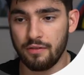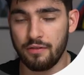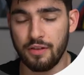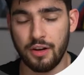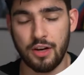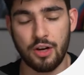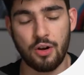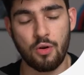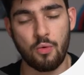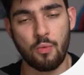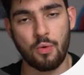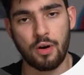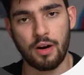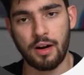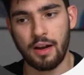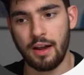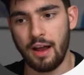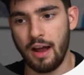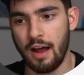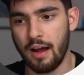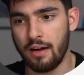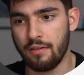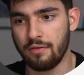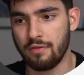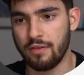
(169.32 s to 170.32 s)
video where I
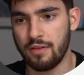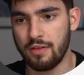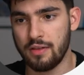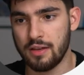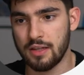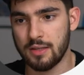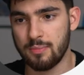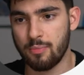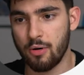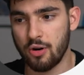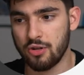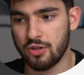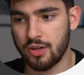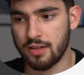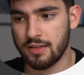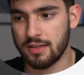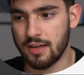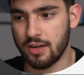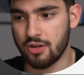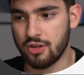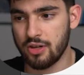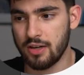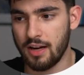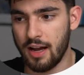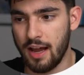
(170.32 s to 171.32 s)
have this project
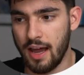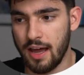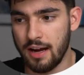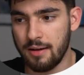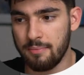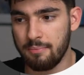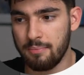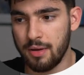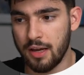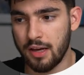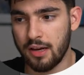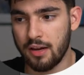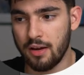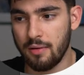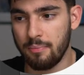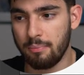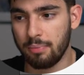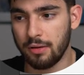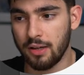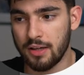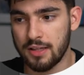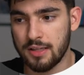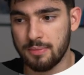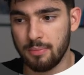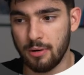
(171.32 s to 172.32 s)
section, I had a big
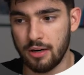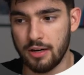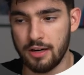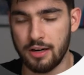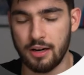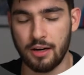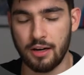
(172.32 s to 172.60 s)
plus button